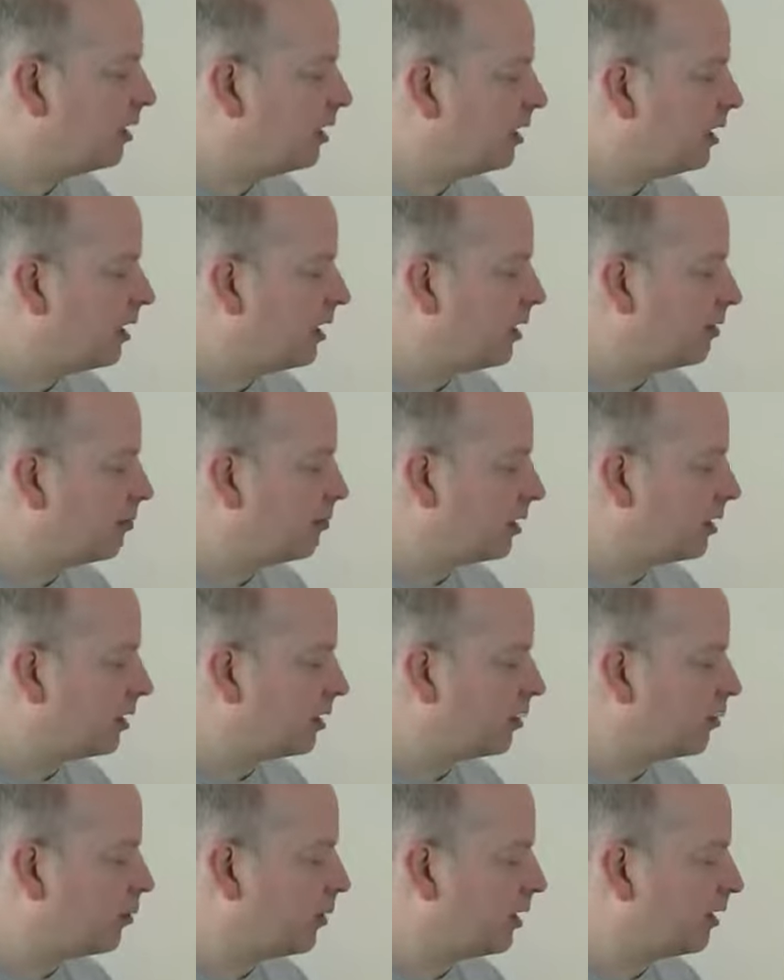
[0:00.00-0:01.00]
and I
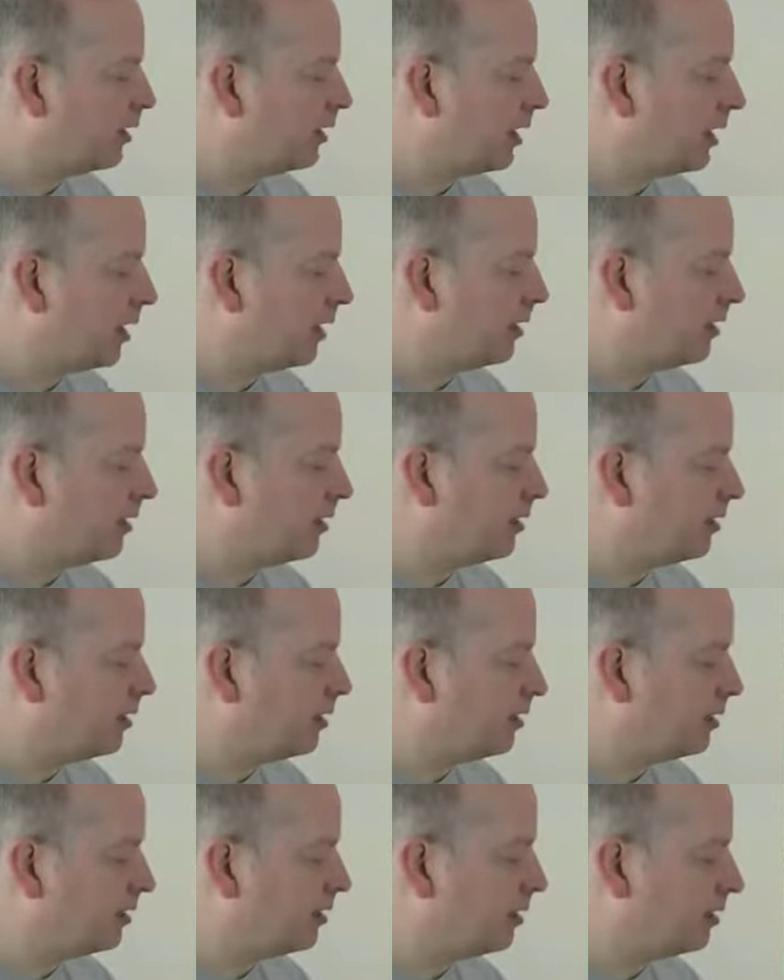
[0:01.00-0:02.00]
quite like
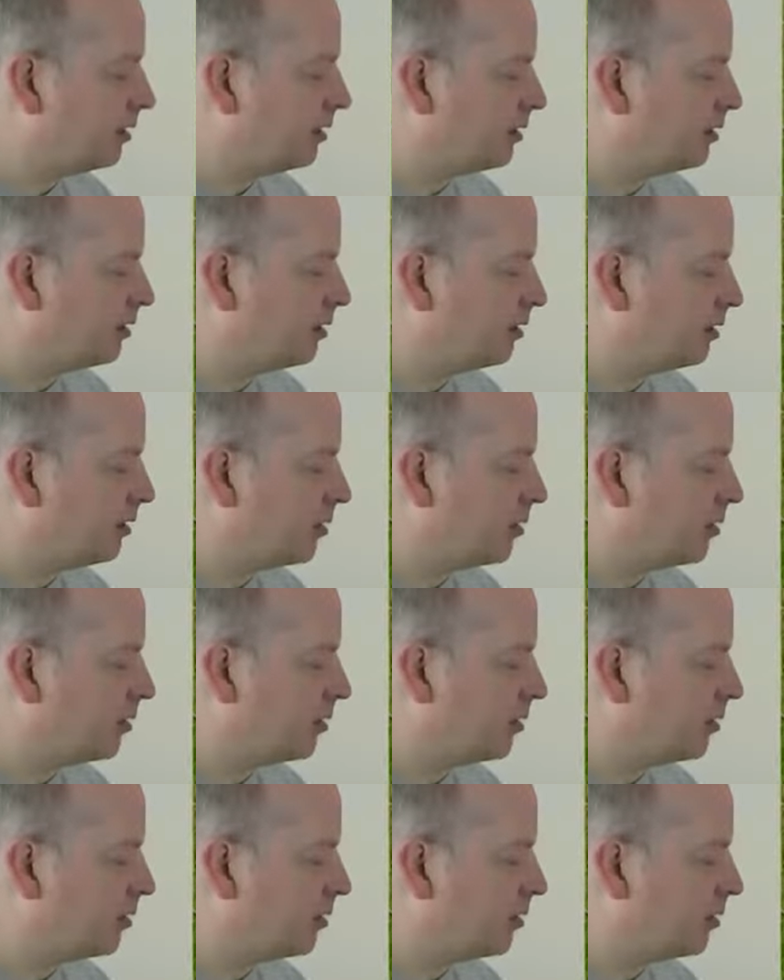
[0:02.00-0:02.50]
the